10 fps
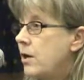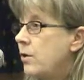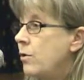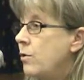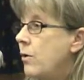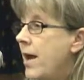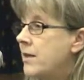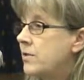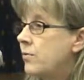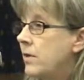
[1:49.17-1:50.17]
who
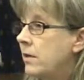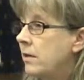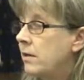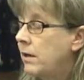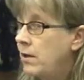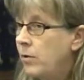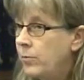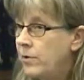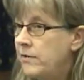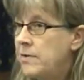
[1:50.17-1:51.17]
has written legal
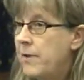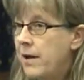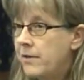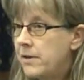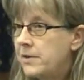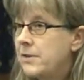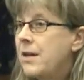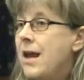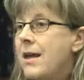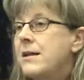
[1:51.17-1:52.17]
briefs about this,
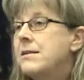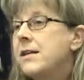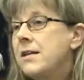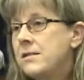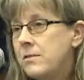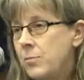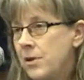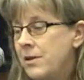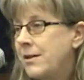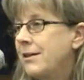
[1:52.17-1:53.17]
and it is his
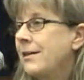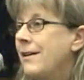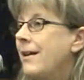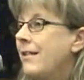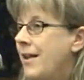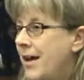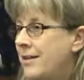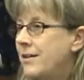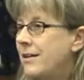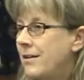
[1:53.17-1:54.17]
opinion
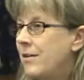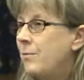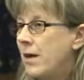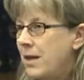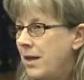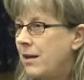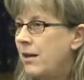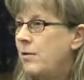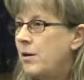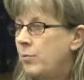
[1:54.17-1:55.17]
that
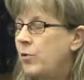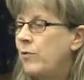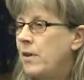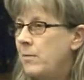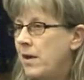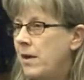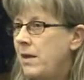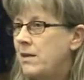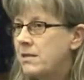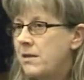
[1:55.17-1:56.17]
approving the
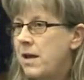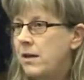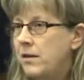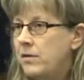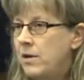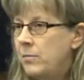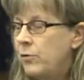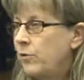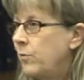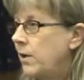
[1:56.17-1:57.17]
money is not an
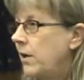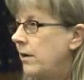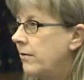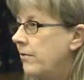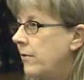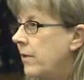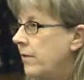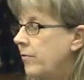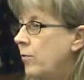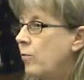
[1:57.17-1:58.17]
improvement
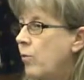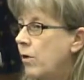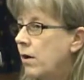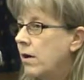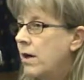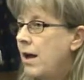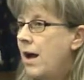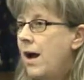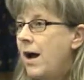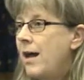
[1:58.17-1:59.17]
of the war.
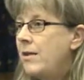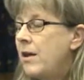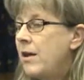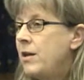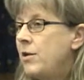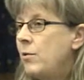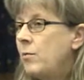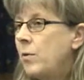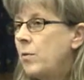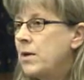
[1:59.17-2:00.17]
And
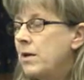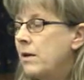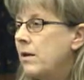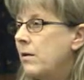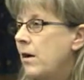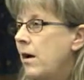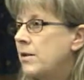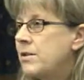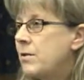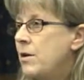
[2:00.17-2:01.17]
when we
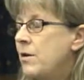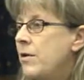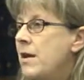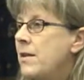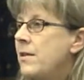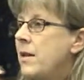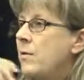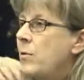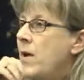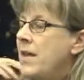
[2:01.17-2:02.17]
also,
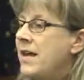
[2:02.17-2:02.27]
the way they